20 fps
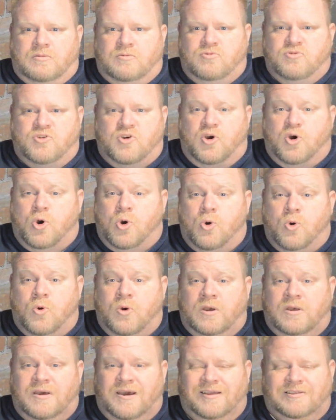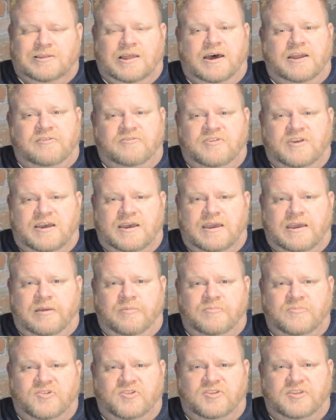Though a lot of
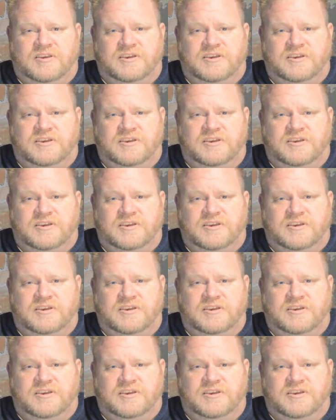times